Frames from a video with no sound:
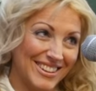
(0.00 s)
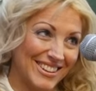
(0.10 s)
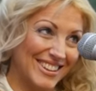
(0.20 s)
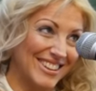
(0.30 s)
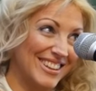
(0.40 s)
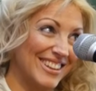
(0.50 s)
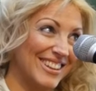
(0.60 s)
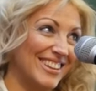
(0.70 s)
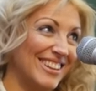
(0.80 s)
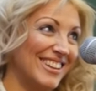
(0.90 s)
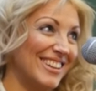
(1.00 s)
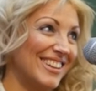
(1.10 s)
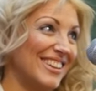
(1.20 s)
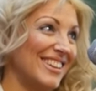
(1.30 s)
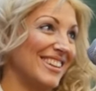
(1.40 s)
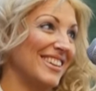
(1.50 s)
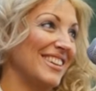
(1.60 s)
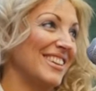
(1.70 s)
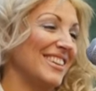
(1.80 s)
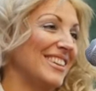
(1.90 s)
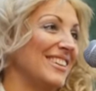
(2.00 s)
(not speaking)